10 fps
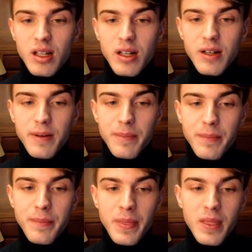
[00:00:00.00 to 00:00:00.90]

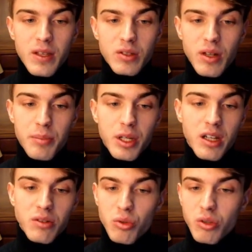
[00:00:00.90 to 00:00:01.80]
So yeah,
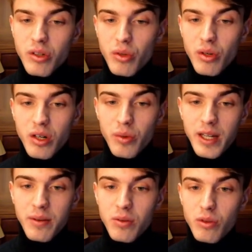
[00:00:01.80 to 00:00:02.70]
bringing the rook up right
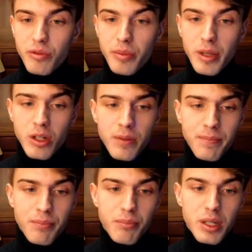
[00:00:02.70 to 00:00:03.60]
away would have been
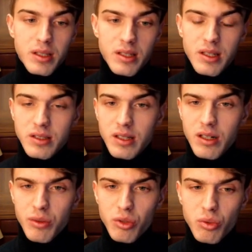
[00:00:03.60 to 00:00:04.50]
better, but
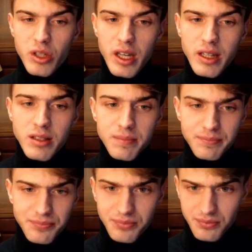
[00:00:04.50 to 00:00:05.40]
instead I went rook e8.
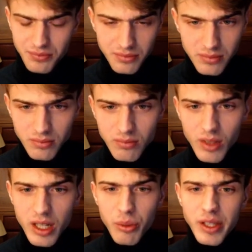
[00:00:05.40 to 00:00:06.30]

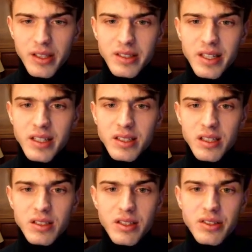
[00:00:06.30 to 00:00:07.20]
He went
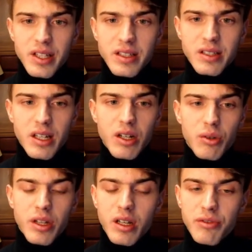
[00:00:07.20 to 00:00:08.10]
d6, c6,
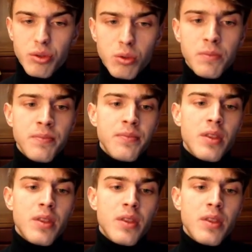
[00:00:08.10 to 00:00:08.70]
now king f2.